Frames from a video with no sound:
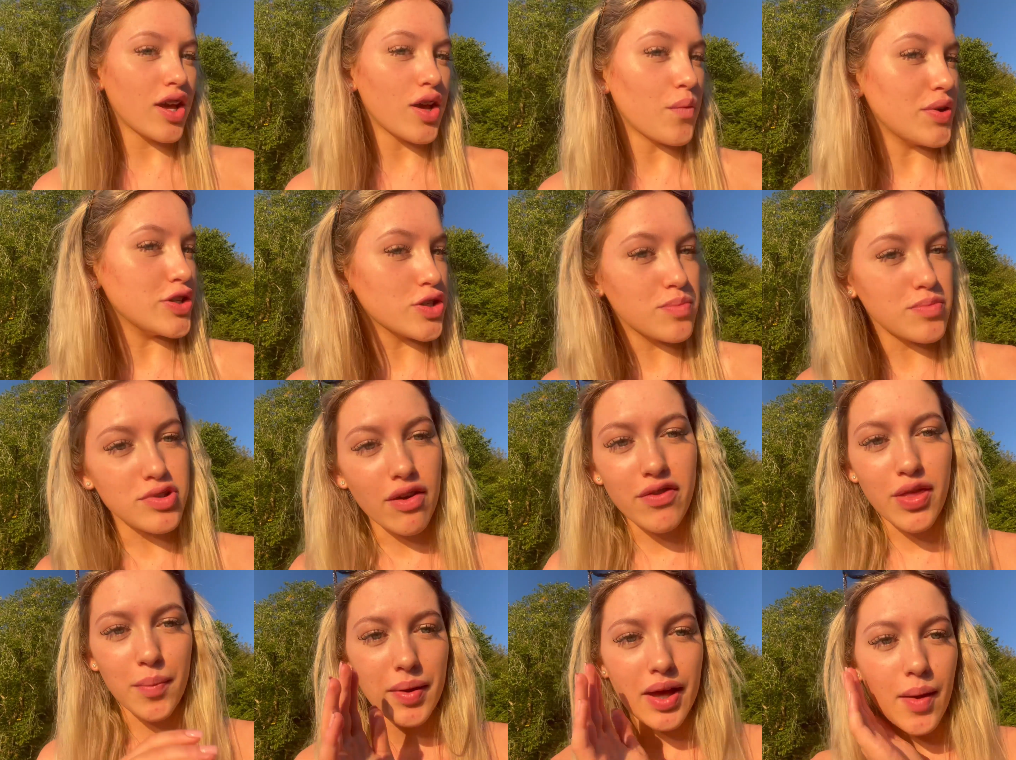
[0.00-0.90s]
We jumped
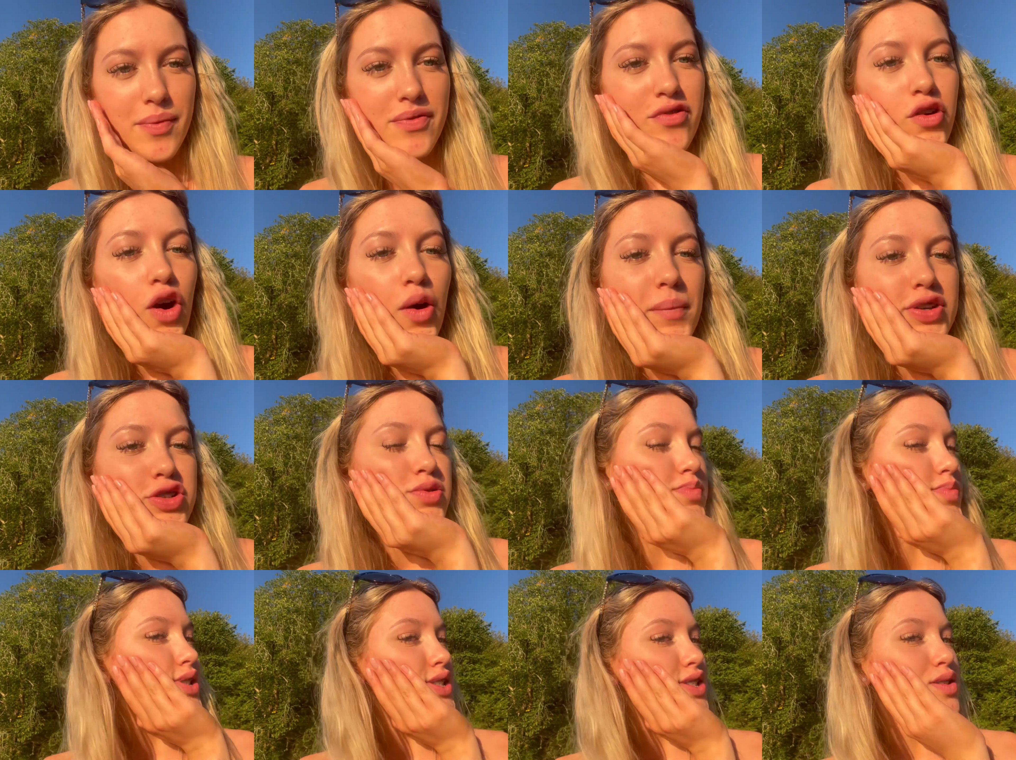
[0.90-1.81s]
off the pier before and we
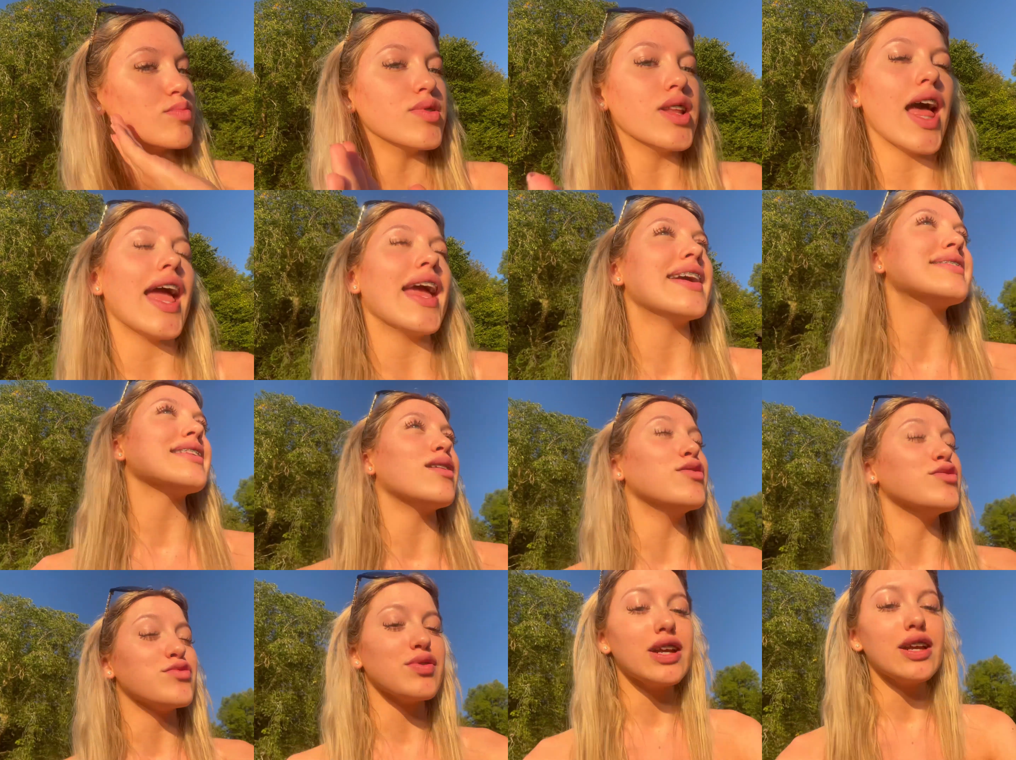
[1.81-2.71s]
jumped in some lakes.
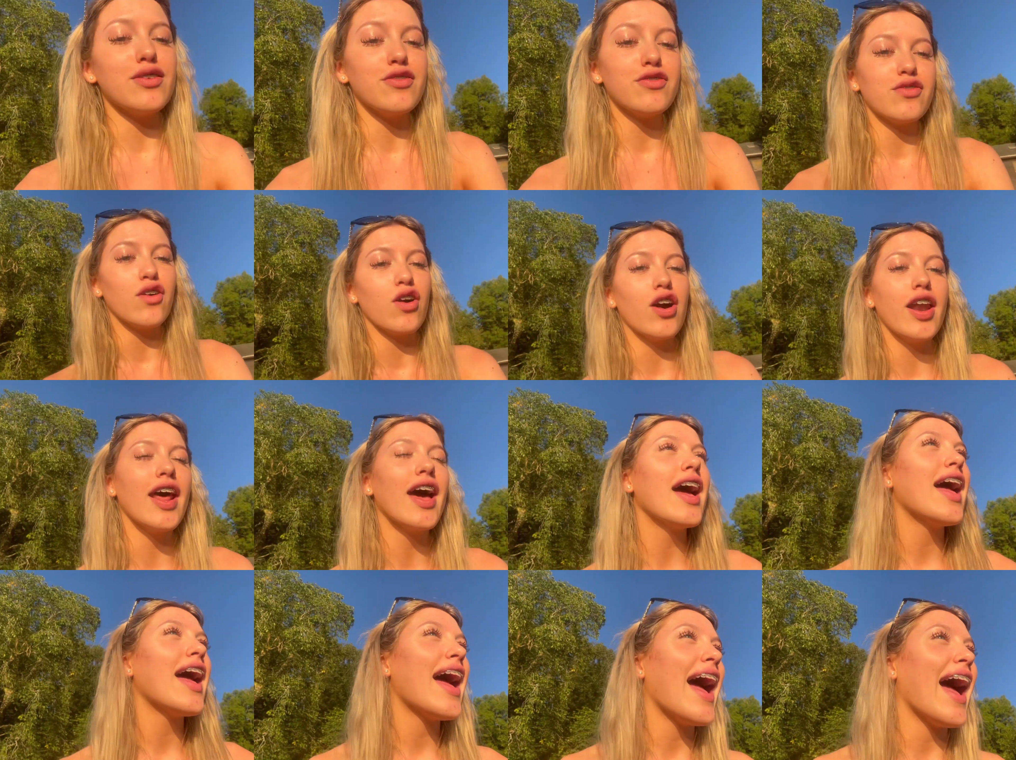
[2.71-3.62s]
It was really fun,
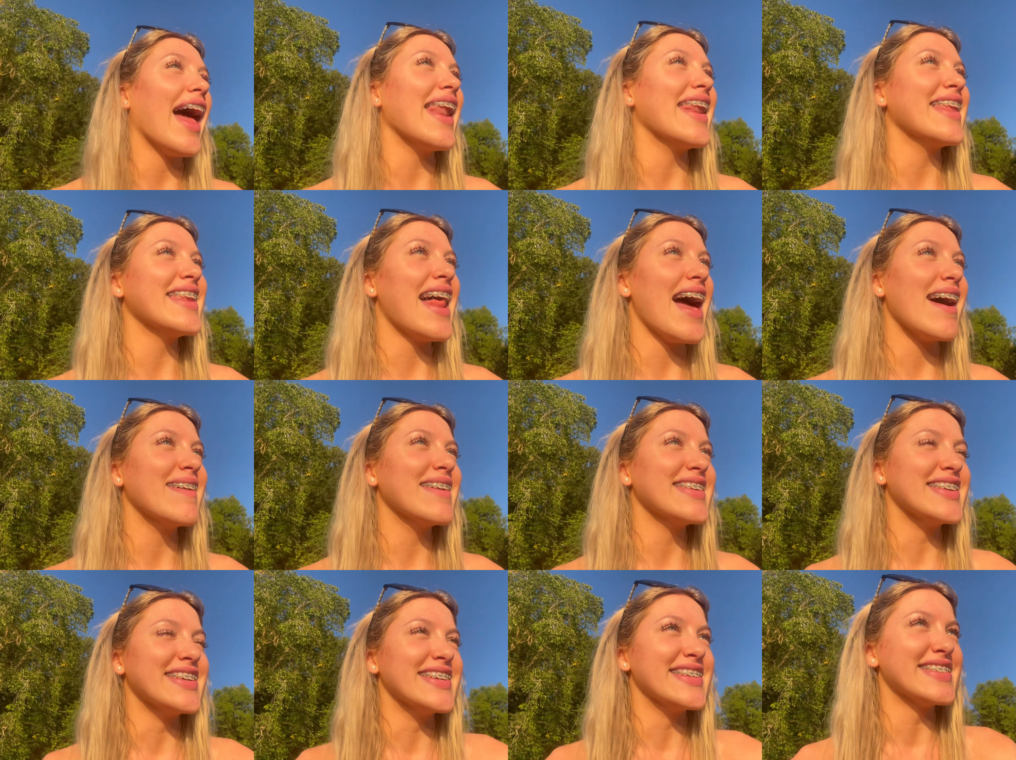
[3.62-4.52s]
and now
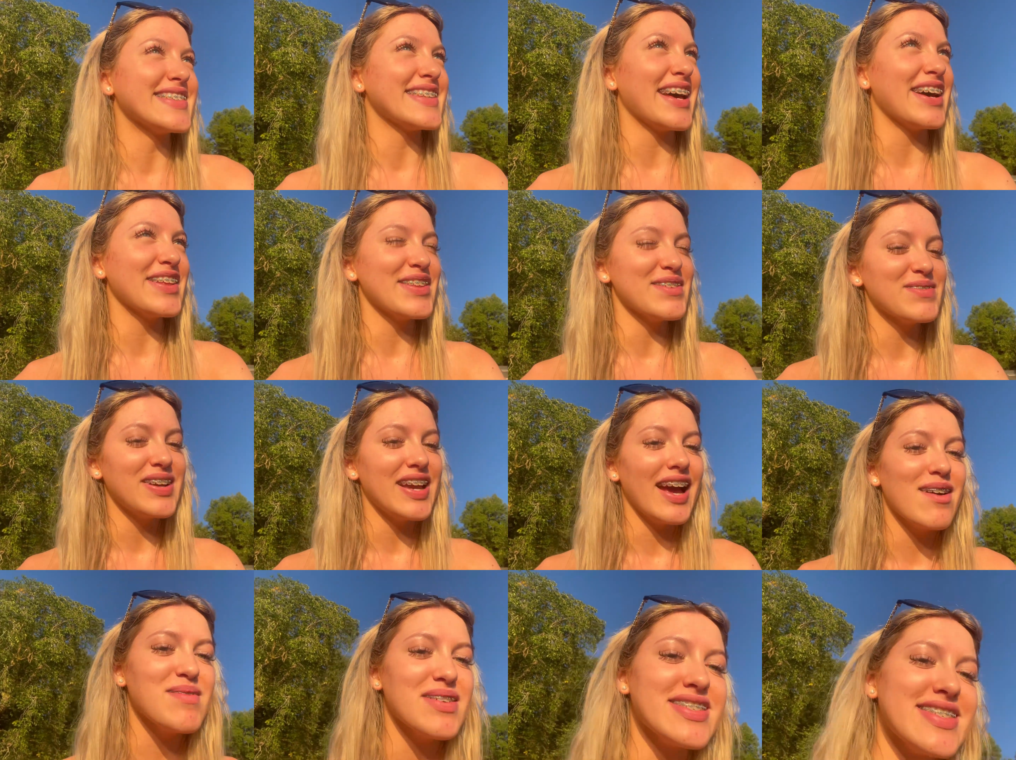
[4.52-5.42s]
it's just sat on the pier. My